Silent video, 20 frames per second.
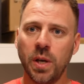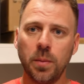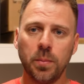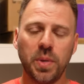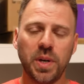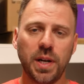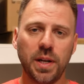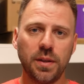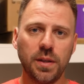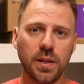
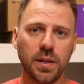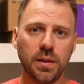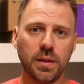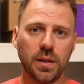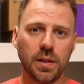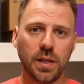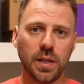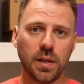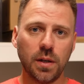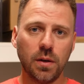But I think
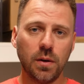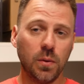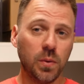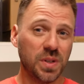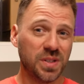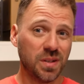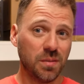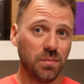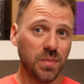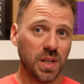the Neo
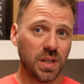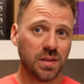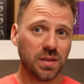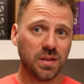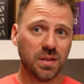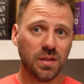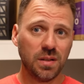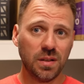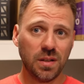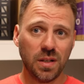was a
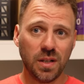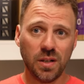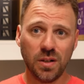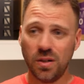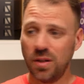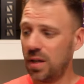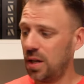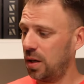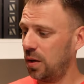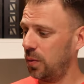miss in
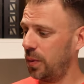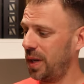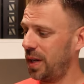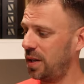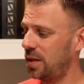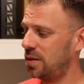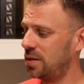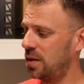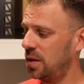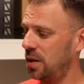a lot of
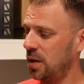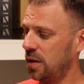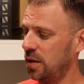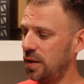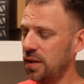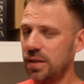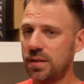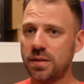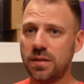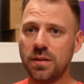ways.
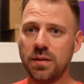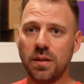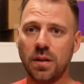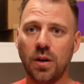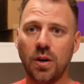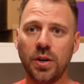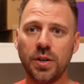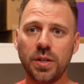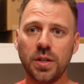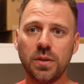This
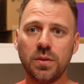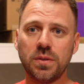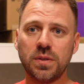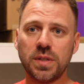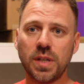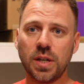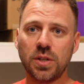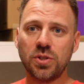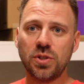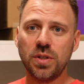unused
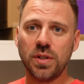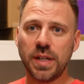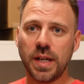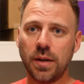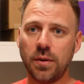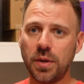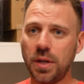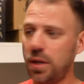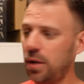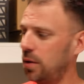section
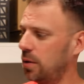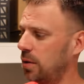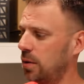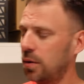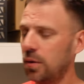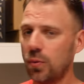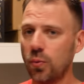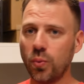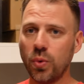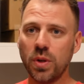down
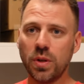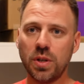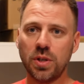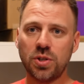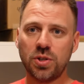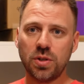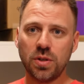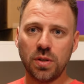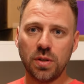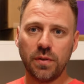here really
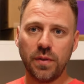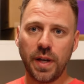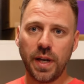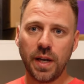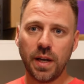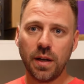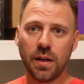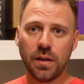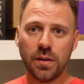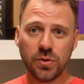should have
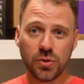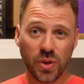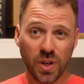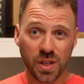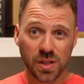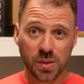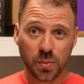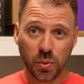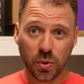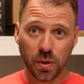had
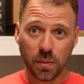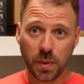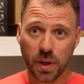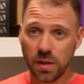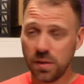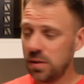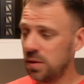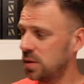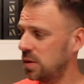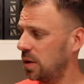transport
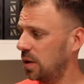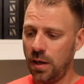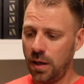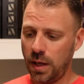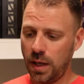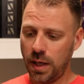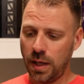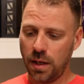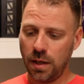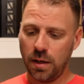buttons
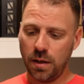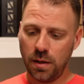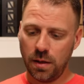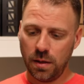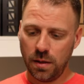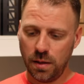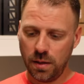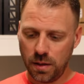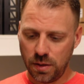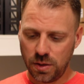and
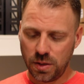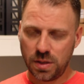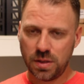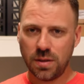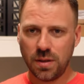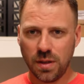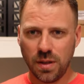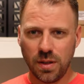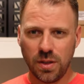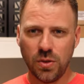
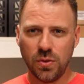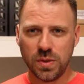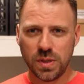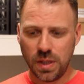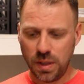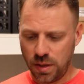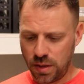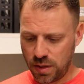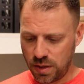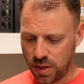just
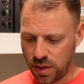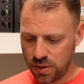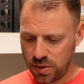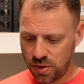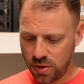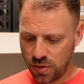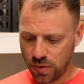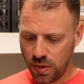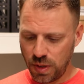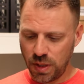using the
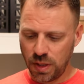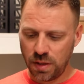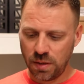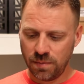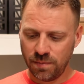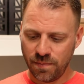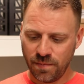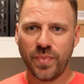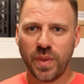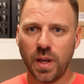
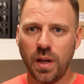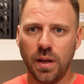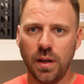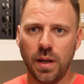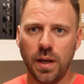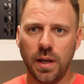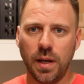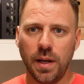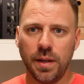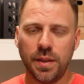touchscreen,
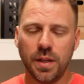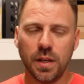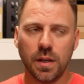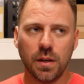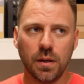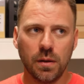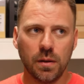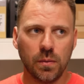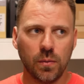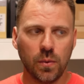I, I
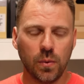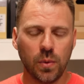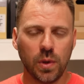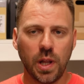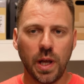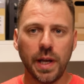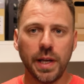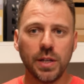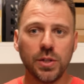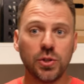think
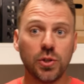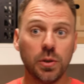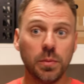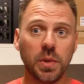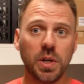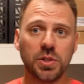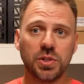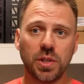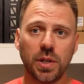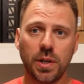relying too
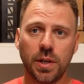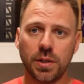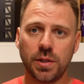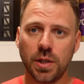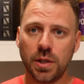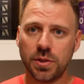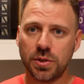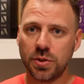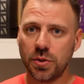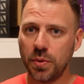much on a
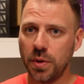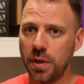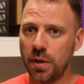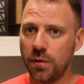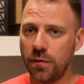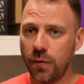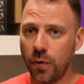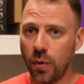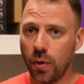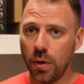
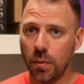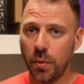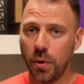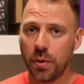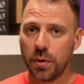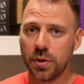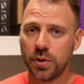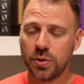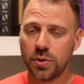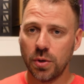touchscreen for
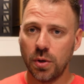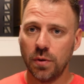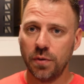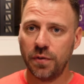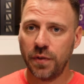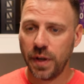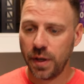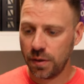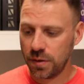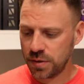remote control
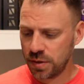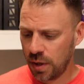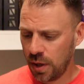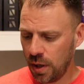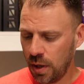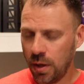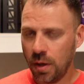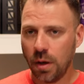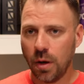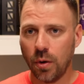fails.
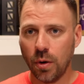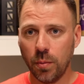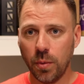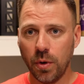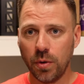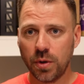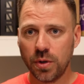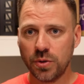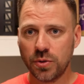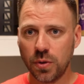A
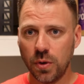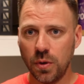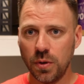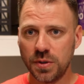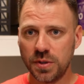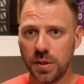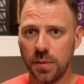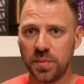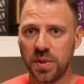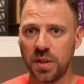remote control
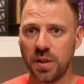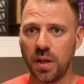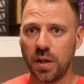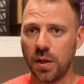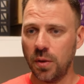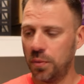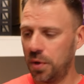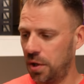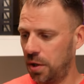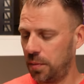is something
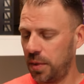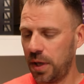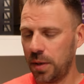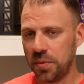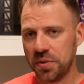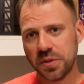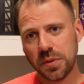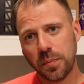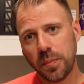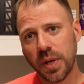that you want to be
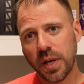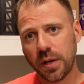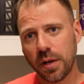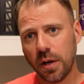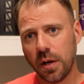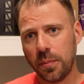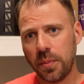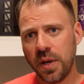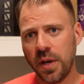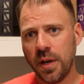able to pick
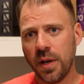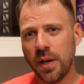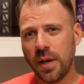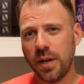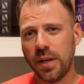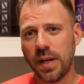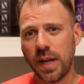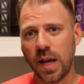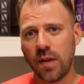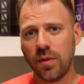up,
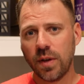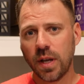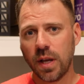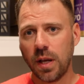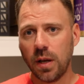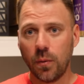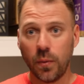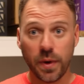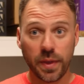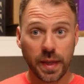
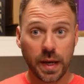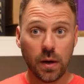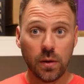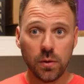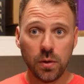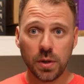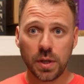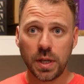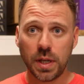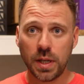navigate
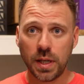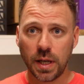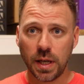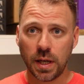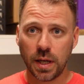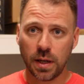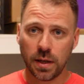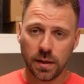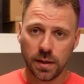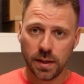without looking
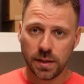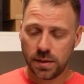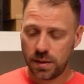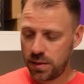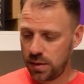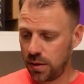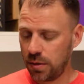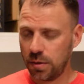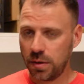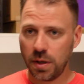at it
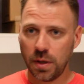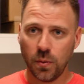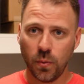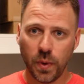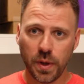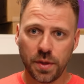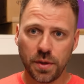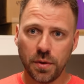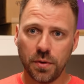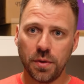necessarily
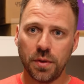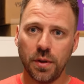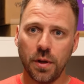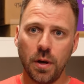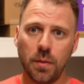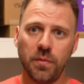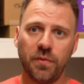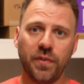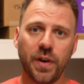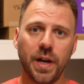with your
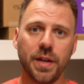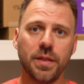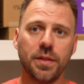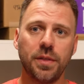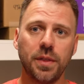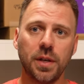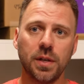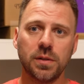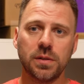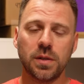thumb, find
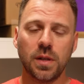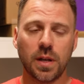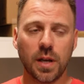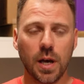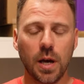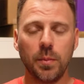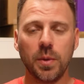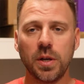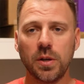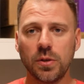things, the
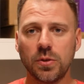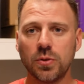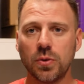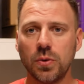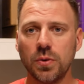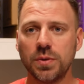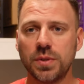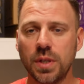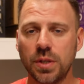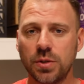common
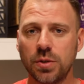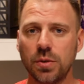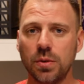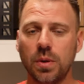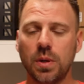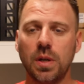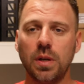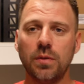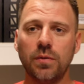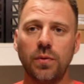controls that you're
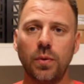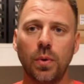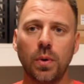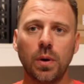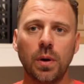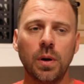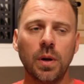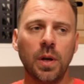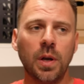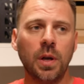looking
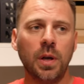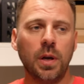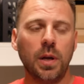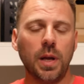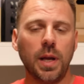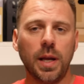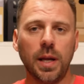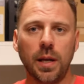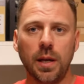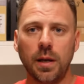for,
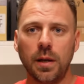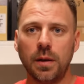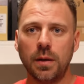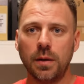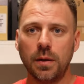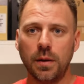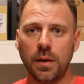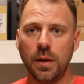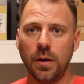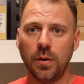
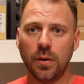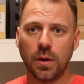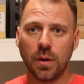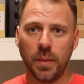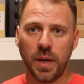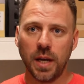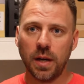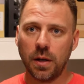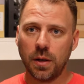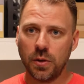and you know
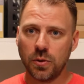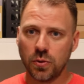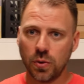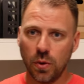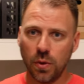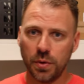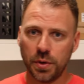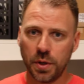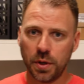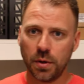command and
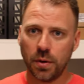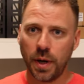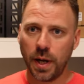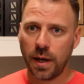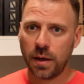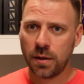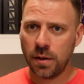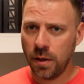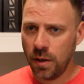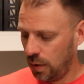control and
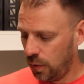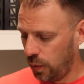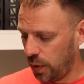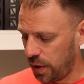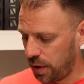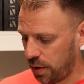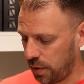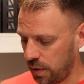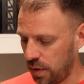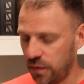interact
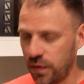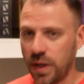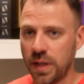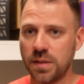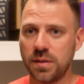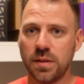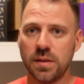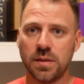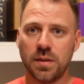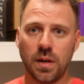with your
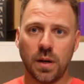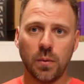devices.